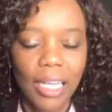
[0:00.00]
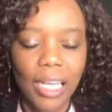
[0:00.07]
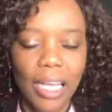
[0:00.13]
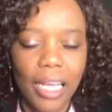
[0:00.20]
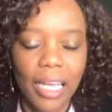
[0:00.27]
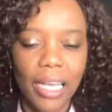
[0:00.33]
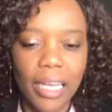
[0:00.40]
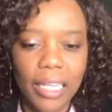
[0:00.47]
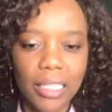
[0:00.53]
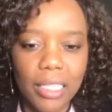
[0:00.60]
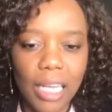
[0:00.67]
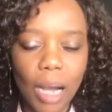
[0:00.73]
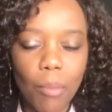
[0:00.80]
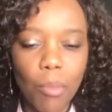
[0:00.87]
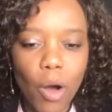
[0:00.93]
And
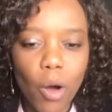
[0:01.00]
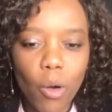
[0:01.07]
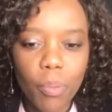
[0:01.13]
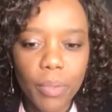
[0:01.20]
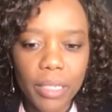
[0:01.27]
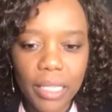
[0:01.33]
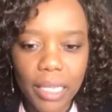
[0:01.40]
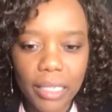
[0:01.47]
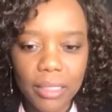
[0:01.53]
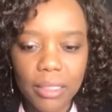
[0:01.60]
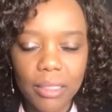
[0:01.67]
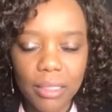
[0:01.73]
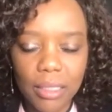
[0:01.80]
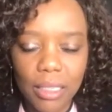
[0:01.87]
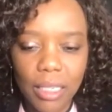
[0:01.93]
I'm hoping that
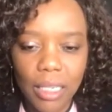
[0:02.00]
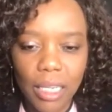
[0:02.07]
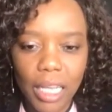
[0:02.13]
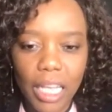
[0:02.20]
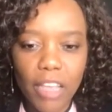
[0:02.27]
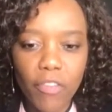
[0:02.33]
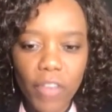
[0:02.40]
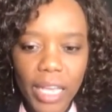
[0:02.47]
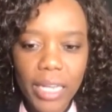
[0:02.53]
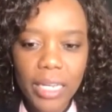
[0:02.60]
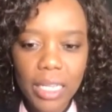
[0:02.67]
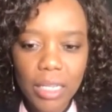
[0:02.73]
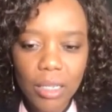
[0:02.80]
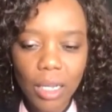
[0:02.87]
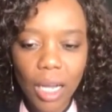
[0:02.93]
if
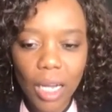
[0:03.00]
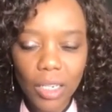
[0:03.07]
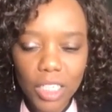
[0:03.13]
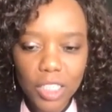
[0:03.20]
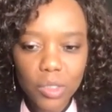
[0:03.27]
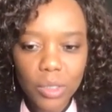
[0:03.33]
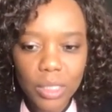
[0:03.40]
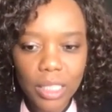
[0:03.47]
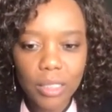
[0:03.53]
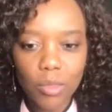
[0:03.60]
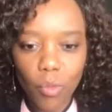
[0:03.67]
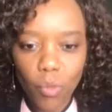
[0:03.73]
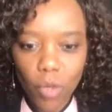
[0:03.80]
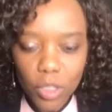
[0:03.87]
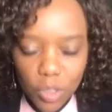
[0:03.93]
any college student
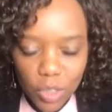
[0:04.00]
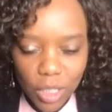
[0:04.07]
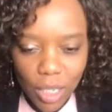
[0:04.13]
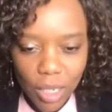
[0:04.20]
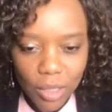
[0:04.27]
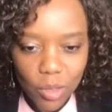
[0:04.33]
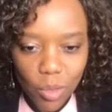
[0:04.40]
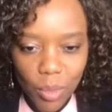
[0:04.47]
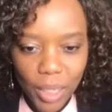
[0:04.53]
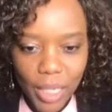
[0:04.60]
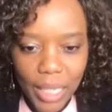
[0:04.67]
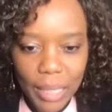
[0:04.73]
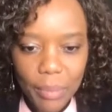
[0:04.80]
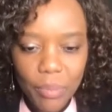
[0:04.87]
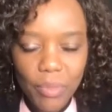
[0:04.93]
want to talk to
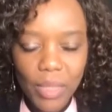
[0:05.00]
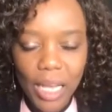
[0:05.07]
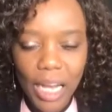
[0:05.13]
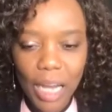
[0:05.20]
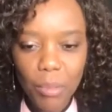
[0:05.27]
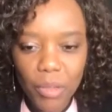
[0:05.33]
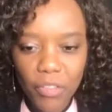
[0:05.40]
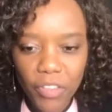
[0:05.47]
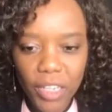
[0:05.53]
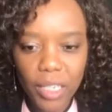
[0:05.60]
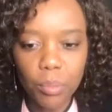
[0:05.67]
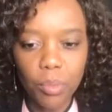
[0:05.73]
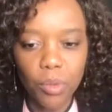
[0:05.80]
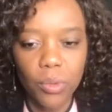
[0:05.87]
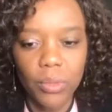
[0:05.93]
me, I'm
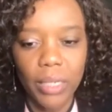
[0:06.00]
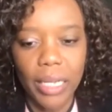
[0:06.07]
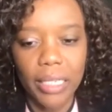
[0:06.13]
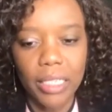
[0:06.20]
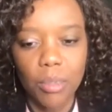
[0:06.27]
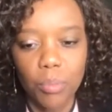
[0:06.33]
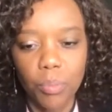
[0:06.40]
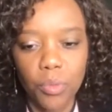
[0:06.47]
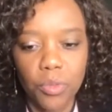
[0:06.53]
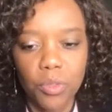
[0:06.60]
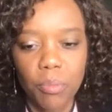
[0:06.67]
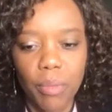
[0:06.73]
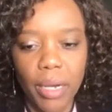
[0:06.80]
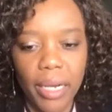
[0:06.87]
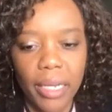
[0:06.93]
available. I can put
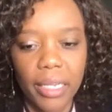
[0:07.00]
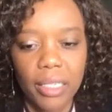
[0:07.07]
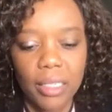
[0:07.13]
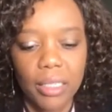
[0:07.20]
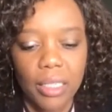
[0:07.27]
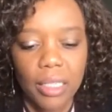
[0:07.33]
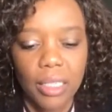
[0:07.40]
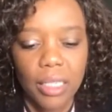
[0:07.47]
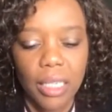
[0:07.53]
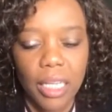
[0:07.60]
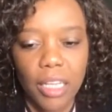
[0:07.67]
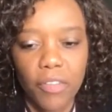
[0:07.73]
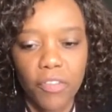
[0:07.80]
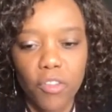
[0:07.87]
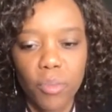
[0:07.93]
my
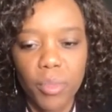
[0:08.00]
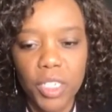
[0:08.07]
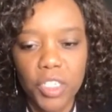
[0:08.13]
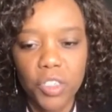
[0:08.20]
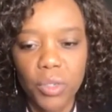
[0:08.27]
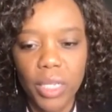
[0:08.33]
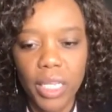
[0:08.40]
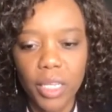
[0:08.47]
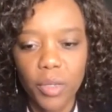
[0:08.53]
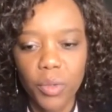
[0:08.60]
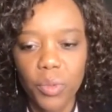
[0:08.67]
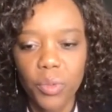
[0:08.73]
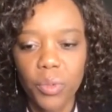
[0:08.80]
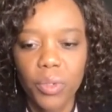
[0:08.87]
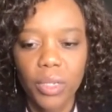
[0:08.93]
information
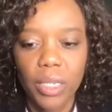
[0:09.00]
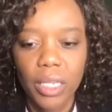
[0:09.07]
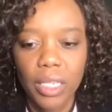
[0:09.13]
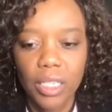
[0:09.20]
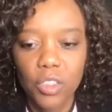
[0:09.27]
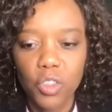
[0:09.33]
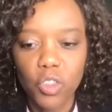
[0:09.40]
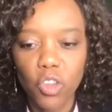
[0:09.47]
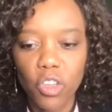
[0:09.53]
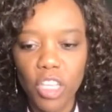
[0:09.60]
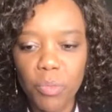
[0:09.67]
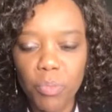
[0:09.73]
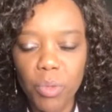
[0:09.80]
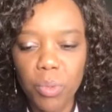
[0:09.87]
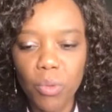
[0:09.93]
here. So
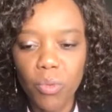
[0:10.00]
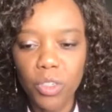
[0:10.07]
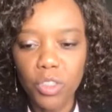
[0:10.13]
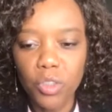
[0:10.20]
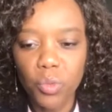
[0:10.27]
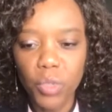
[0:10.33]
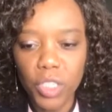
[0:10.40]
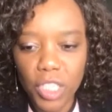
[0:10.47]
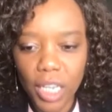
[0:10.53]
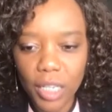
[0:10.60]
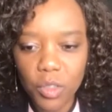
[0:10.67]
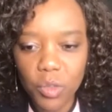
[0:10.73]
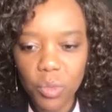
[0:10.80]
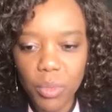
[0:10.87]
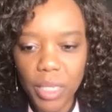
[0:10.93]
if people want to reach
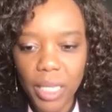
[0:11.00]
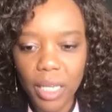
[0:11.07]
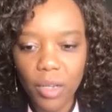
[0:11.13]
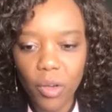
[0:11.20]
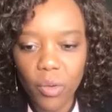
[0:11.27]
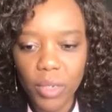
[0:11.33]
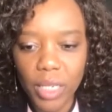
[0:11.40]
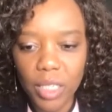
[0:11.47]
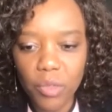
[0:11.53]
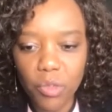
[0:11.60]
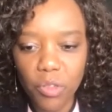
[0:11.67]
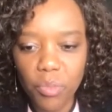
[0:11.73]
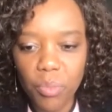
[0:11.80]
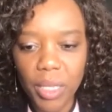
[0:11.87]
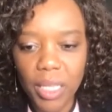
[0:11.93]
out to me and connect
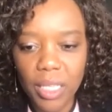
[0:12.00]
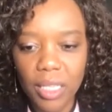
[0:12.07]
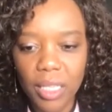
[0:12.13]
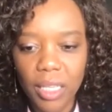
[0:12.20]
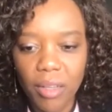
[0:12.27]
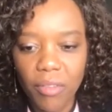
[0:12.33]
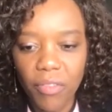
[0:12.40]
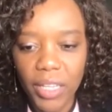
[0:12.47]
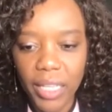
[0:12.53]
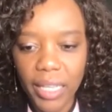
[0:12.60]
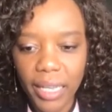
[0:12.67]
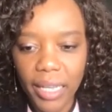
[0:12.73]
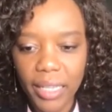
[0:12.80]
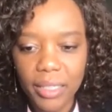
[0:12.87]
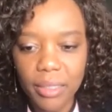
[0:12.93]
with me, they
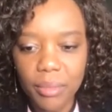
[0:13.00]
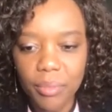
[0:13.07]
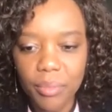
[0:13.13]
can.